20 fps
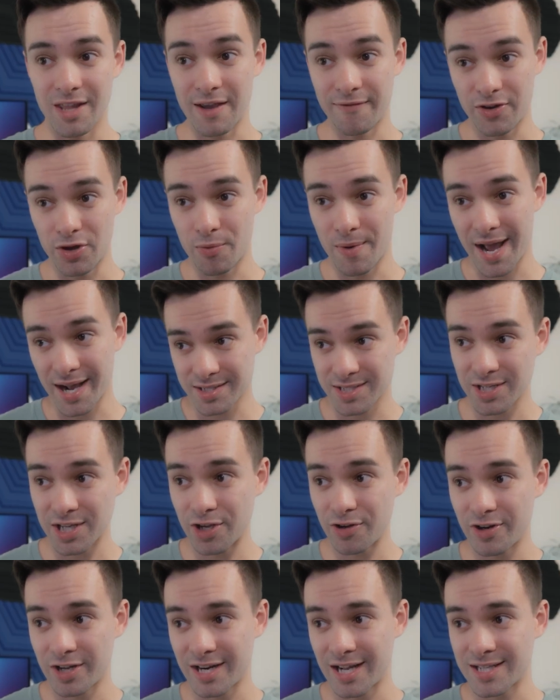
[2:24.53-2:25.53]
If you
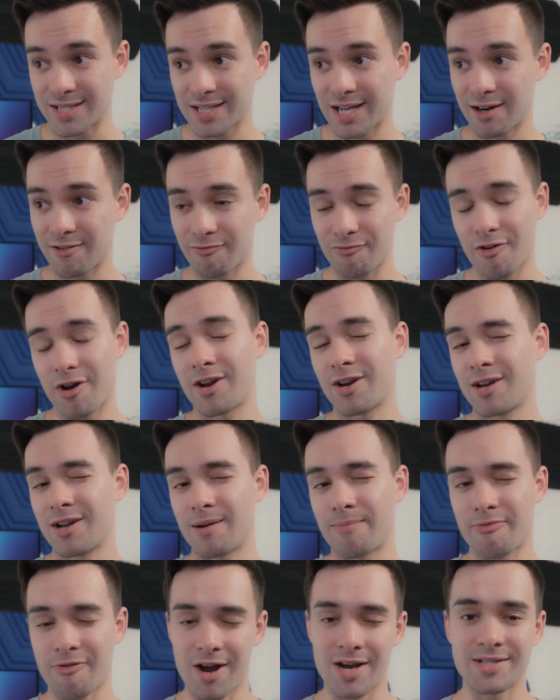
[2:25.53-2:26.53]
execute it, it's going to run a
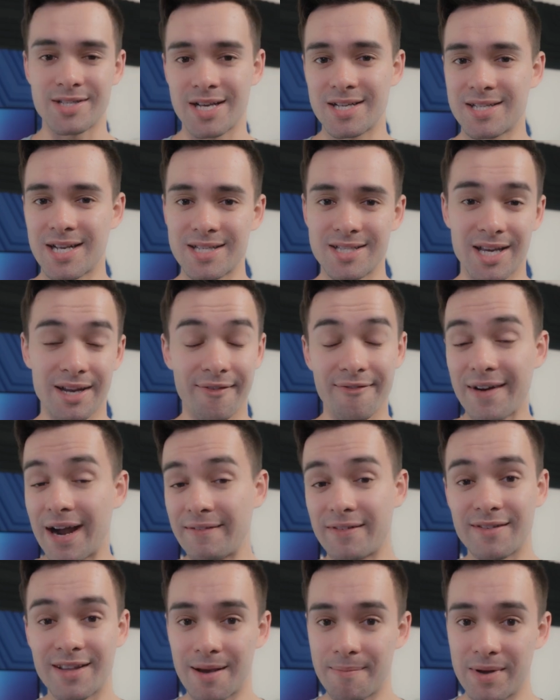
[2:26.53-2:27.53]
process that's like 5
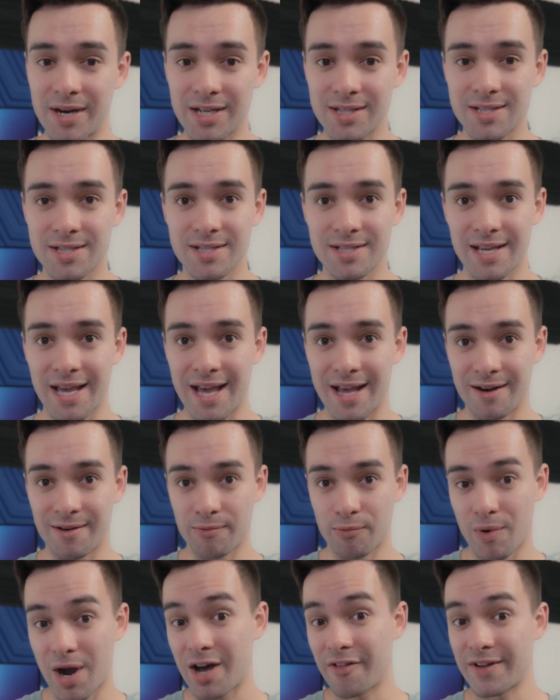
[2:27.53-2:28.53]
to 10 minutes.
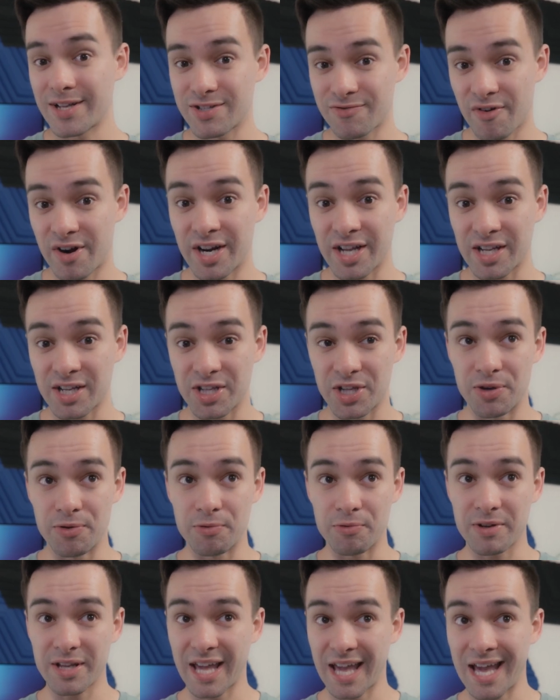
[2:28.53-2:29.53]
And while that's running,
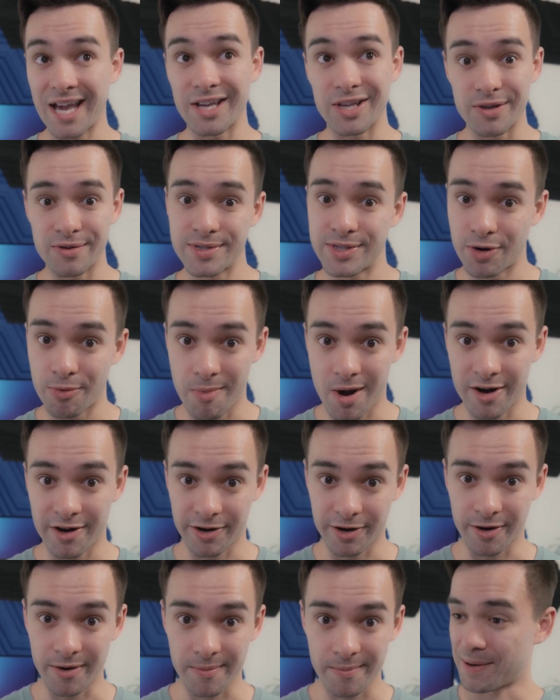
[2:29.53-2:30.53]
you can't use your
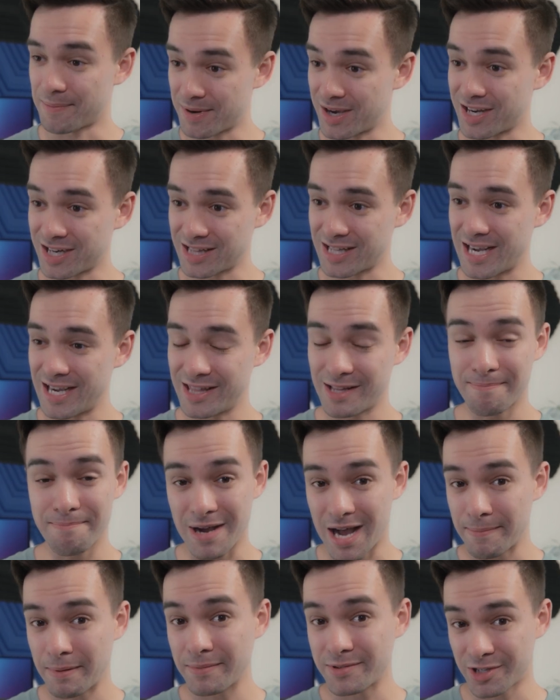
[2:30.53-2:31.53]
monitor. I'm not going to lie, the
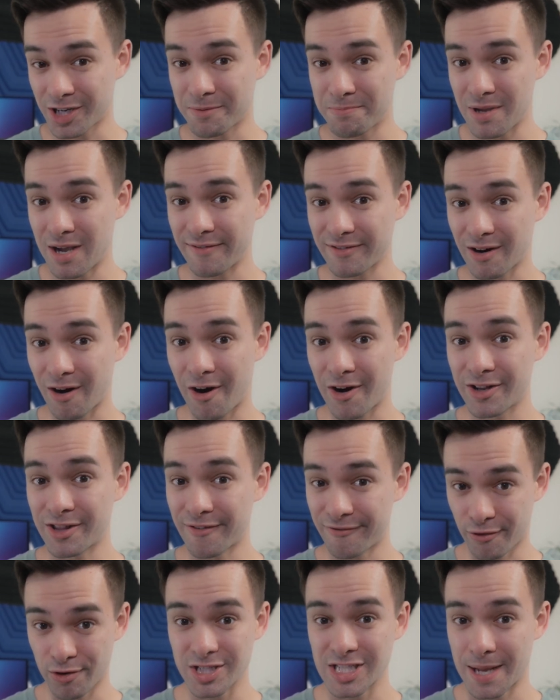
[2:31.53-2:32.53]
pop-up took me off guard the
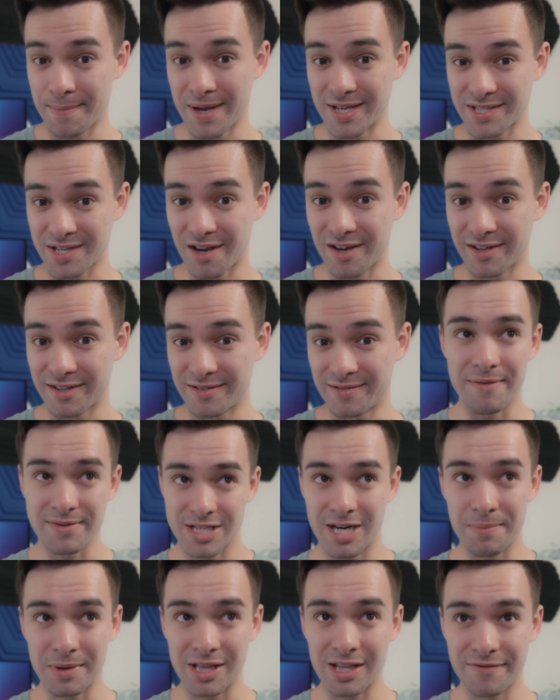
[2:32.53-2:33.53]
first time I saw it. I was
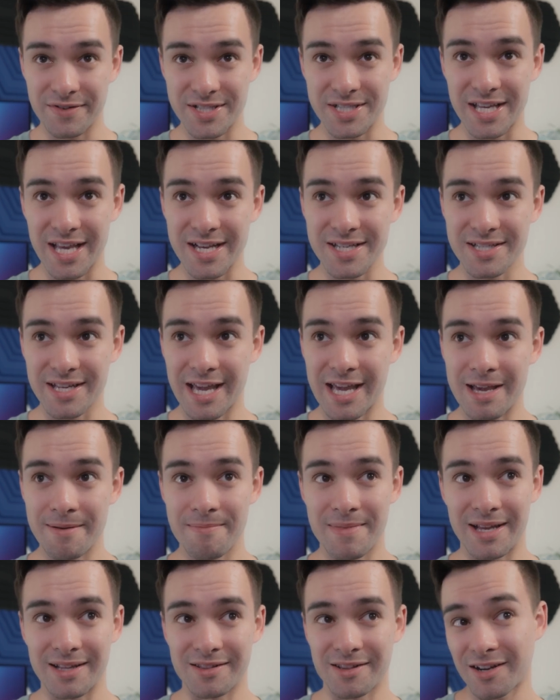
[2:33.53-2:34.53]
in the middle of a CS
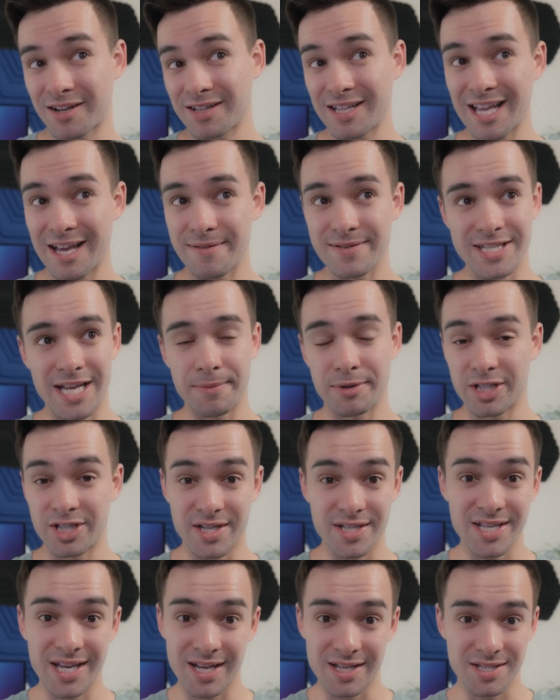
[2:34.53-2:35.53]
game, and luckily I was able to
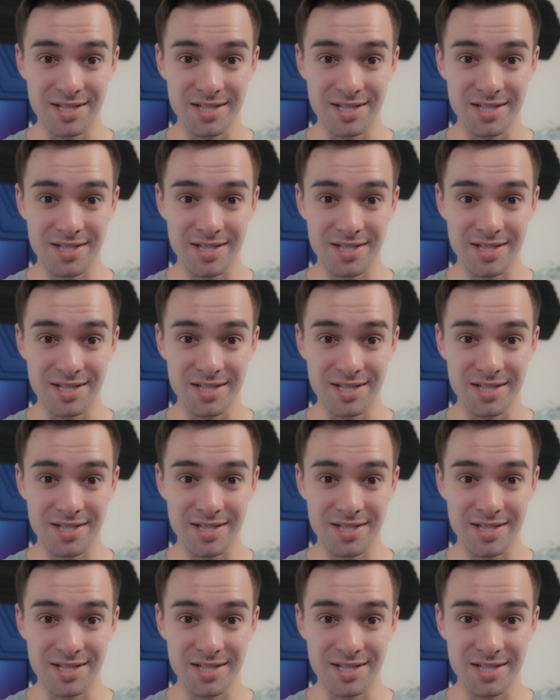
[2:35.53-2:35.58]
just hit